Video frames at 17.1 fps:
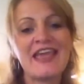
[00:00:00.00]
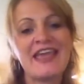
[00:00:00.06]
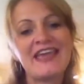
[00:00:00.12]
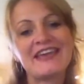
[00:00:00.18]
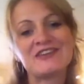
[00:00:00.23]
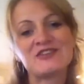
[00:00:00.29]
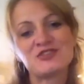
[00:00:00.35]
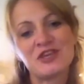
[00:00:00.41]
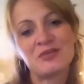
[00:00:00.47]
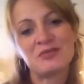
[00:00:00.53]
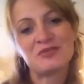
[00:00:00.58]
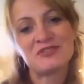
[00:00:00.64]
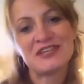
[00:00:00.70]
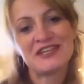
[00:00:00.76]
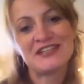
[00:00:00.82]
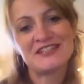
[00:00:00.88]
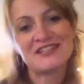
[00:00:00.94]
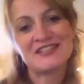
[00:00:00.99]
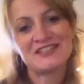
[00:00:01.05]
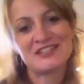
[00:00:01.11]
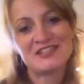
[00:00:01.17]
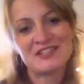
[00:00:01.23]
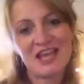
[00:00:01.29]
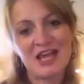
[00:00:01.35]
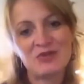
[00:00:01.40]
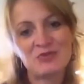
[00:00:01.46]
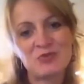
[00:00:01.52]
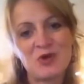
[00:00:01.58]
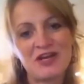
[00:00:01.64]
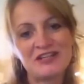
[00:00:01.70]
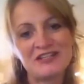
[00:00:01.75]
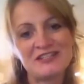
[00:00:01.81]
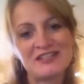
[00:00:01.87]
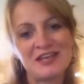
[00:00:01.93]
And Shelburne Days is a
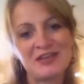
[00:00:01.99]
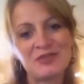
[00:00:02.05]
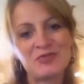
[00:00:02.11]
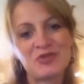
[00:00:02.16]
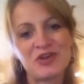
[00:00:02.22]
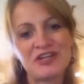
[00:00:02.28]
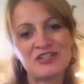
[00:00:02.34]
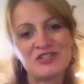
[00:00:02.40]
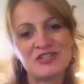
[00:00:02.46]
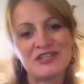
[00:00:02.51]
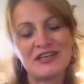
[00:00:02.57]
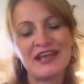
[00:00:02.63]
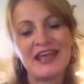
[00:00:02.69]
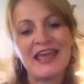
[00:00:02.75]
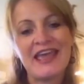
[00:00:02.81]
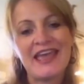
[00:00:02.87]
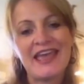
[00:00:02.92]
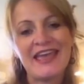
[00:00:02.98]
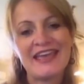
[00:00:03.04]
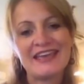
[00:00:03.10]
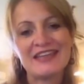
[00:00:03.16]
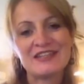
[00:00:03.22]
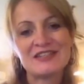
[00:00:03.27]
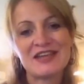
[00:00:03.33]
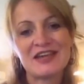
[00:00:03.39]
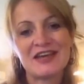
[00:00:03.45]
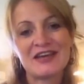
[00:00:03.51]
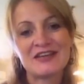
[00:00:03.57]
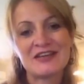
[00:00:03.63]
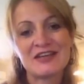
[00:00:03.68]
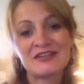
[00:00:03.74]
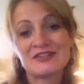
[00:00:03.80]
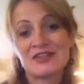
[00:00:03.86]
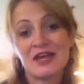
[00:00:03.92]
town-wide celebration and
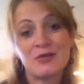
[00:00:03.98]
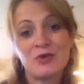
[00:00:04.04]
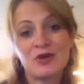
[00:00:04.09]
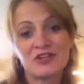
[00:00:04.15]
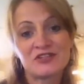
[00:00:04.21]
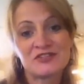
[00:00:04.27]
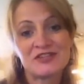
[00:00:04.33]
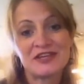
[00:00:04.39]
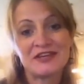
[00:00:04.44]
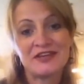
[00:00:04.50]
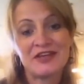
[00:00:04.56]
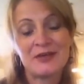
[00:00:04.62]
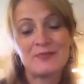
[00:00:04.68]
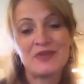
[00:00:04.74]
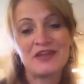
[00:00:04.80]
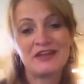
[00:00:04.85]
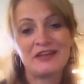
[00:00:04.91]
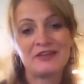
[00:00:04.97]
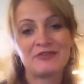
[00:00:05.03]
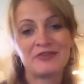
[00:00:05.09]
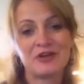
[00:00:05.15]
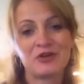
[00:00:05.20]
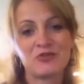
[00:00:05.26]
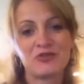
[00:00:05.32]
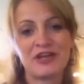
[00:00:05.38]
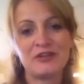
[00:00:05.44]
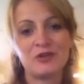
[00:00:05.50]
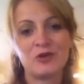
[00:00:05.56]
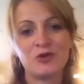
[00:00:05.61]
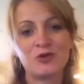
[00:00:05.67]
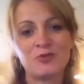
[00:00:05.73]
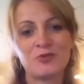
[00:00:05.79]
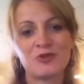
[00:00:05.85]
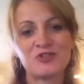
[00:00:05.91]
a sidewalk sale at many of our great
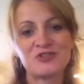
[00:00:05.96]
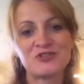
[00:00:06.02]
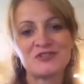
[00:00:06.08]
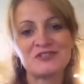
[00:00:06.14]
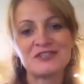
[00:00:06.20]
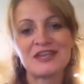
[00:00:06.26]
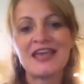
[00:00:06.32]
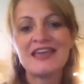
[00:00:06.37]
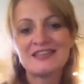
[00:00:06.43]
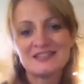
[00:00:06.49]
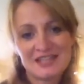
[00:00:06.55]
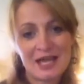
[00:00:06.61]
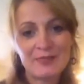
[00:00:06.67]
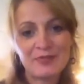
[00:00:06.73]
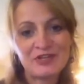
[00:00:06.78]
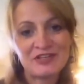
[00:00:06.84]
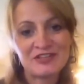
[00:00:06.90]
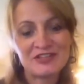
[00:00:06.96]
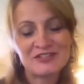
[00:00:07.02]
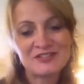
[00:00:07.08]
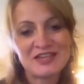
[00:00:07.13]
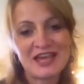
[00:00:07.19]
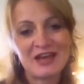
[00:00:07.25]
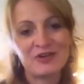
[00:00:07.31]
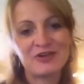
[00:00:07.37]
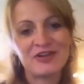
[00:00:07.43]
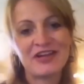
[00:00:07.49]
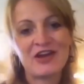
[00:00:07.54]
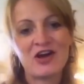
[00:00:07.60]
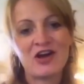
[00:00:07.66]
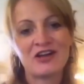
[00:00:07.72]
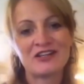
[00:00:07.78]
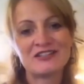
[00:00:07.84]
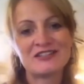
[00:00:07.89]
local merchants. It's happening this Saturday,
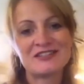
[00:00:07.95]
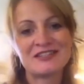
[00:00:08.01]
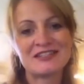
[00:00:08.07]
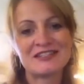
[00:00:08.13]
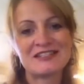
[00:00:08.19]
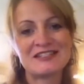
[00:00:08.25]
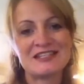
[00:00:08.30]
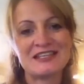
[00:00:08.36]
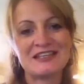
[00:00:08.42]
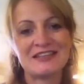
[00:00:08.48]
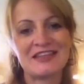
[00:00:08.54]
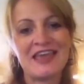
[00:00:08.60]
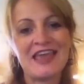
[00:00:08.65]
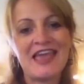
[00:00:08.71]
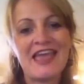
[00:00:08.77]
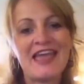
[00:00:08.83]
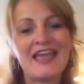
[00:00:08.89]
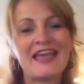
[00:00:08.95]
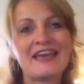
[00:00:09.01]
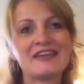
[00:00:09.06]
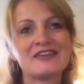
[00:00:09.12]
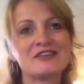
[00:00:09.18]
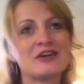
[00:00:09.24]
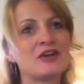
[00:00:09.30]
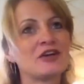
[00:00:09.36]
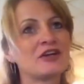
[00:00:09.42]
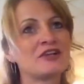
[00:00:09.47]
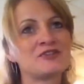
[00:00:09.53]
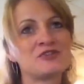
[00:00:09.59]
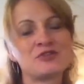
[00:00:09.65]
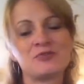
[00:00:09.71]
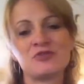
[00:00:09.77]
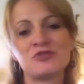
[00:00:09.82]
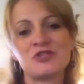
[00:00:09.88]
August 16th. And our
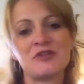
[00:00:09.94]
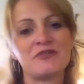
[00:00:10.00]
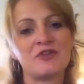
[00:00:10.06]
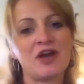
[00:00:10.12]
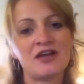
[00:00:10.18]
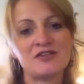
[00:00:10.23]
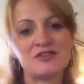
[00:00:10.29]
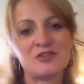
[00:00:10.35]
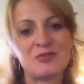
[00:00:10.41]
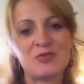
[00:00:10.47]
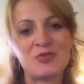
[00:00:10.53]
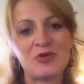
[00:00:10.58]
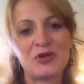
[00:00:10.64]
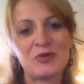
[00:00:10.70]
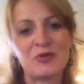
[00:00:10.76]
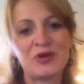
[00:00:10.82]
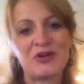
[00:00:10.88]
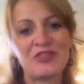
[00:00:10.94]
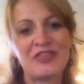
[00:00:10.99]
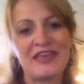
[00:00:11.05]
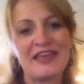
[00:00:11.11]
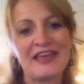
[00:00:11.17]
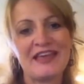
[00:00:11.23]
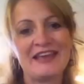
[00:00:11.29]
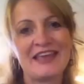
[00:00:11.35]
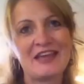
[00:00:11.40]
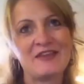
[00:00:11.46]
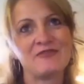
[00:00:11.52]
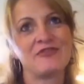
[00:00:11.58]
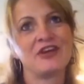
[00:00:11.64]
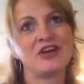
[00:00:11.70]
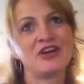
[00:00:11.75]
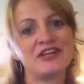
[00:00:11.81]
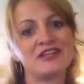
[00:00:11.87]
customers have gotten to the point where they get
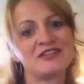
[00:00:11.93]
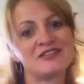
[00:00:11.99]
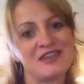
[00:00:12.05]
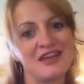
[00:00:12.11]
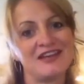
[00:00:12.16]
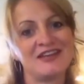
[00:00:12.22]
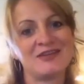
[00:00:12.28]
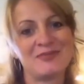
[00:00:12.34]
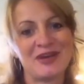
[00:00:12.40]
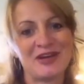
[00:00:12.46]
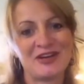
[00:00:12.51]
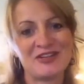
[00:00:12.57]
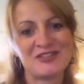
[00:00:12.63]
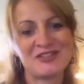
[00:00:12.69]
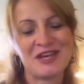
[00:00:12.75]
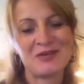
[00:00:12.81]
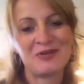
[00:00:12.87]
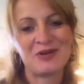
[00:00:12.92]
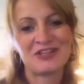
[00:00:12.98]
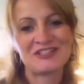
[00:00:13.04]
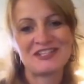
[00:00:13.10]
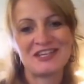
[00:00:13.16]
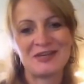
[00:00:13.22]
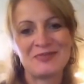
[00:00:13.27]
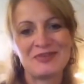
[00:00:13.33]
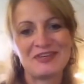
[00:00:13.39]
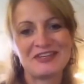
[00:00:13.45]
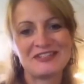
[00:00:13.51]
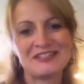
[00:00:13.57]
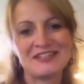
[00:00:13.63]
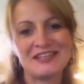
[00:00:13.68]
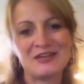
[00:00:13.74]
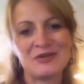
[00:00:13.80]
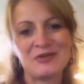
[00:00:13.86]
very excited about our sidewalk sale because
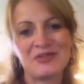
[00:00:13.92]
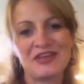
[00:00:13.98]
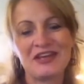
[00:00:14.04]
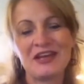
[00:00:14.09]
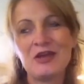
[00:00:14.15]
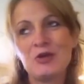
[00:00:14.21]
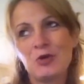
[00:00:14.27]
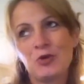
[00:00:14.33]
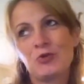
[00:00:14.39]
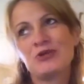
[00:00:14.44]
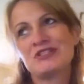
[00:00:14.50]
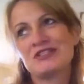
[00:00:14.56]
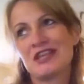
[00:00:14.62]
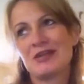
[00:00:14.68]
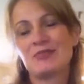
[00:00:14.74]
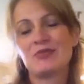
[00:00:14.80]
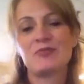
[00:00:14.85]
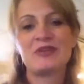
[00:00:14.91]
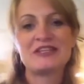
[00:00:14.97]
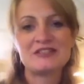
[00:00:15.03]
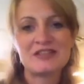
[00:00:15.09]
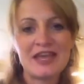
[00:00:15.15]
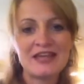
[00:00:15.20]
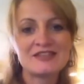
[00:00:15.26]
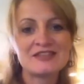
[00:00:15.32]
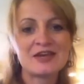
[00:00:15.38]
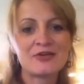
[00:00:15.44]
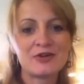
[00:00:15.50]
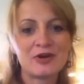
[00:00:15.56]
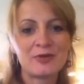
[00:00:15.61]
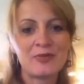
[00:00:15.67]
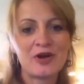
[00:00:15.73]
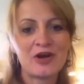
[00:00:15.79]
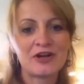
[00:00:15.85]
they know that we set up a big tent out in our
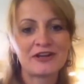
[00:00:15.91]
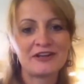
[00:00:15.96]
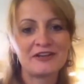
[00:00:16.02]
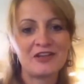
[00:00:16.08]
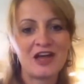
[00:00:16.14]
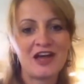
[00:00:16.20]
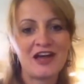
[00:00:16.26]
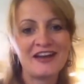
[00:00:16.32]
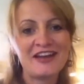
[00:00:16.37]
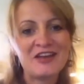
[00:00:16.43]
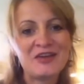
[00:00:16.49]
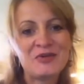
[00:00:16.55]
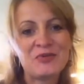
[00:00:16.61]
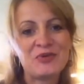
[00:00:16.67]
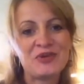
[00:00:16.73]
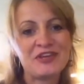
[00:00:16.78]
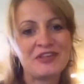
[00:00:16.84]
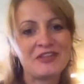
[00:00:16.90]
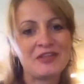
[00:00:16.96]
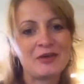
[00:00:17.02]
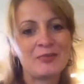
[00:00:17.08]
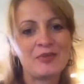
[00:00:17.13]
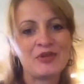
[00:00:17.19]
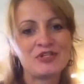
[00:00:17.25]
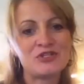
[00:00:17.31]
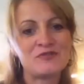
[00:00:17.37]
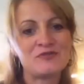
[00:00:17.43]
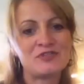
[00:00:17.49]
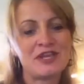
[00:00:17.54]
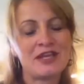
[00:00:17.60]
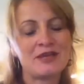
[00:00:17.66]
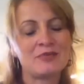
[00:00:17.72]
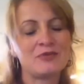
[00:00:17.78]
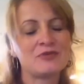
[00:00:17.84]
parking lot with a bunch of
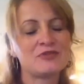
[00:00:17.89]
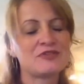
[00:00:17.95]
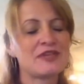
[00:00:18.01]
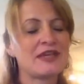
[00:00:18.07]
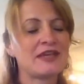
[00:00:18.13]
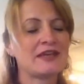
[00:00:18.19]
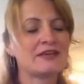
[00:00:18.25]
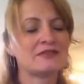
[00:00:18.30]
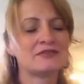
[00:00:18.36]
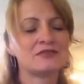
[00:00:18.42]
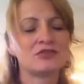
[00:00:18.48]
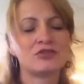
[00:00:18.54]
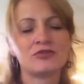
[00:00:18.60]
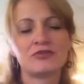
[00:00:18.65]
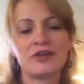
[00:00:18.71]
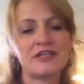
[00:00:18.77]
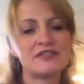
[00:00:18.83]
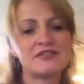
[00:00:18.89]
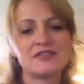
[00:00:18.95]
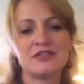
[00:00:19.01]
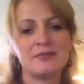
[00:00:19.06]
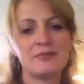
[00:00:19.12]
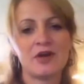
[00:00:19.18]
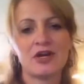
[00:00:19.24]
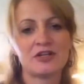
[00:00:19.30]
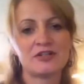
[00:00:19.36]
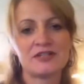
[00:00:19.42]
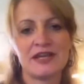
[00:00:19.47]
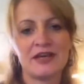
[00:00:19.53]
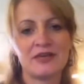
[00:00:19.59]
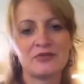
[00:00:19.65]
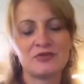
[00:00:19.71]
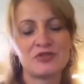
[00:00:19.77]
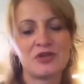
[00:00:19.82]
tables and crazy
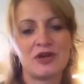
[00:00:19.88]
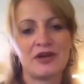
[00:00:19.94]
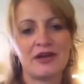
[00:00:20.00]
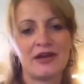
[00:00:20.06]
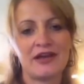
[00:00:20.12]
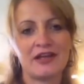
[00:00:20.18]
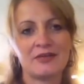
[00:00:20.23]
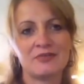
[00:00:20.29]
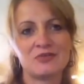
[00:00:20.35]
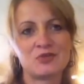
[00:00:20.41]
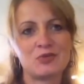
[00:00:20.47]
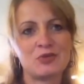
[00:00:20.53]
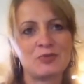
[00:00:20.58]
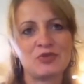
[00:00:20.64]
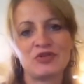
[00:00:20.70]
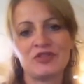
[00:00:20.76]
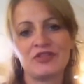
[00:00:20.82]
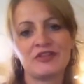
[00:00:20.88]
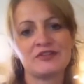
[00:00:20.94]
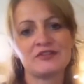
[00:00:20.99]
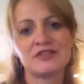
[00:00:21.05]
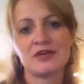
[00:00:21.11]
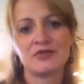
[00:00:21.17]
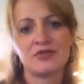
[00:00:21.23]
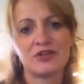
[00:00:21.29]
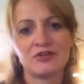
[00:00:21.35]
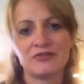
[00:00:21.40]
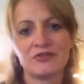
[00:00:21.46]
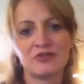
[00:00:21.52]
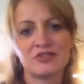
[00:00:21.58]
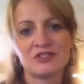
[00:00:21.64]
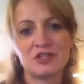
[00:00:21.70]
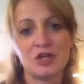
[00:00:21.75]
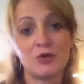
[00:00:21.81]
markdowns on items. We put things out there for
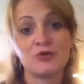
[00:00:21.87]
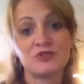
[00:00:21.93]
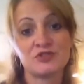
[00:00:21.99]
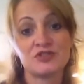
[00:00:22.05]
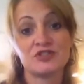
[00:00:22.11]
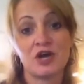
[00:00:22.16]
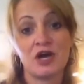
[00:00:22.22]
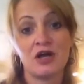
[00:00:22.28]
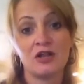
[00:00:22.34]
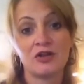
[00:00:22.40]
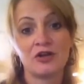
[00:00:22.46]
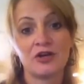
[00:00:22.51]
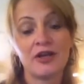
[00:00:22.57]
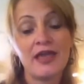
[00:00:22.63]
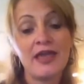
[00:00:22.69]
as low as a dollar.